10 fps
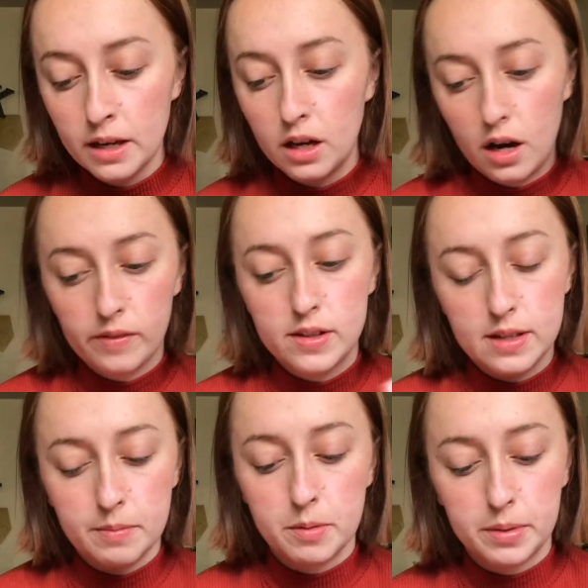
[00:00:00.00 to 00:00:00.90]
Obviously I'm
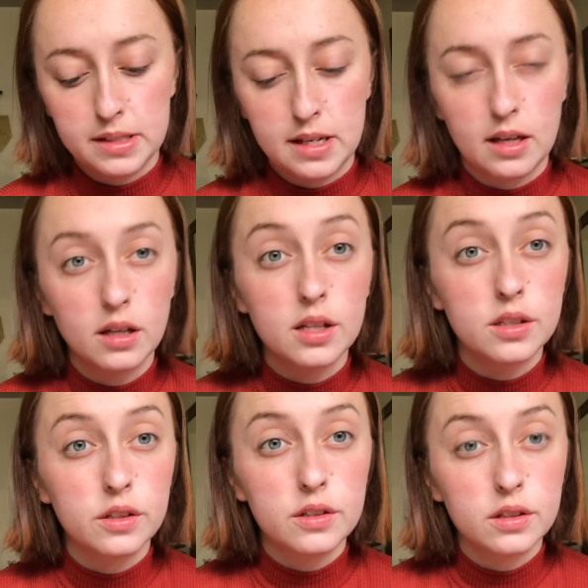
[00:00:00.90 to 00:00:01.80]
gonna blend it in because it
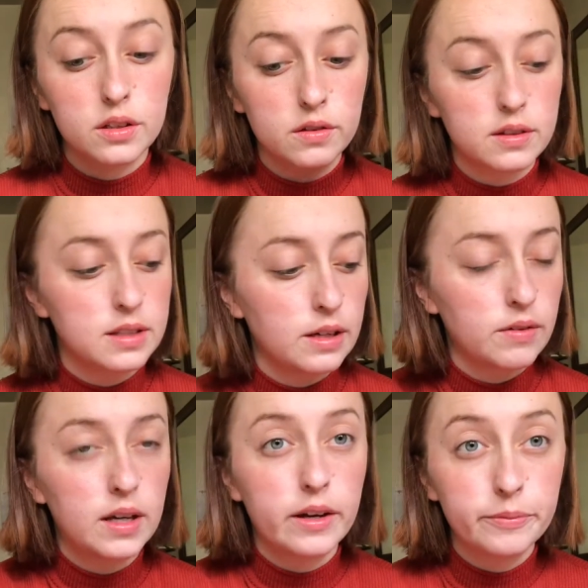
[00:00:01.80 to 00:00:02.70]
looks a little insane right
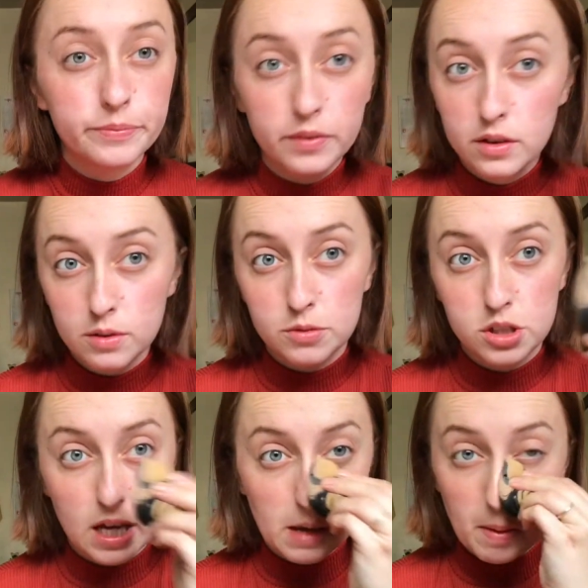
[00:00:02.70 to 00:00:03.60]
now. So I'm just
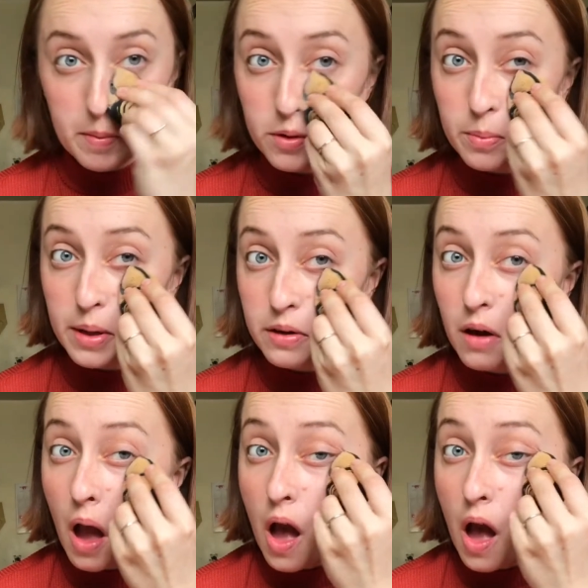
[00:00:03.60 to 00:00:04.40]
taking my beauty blender.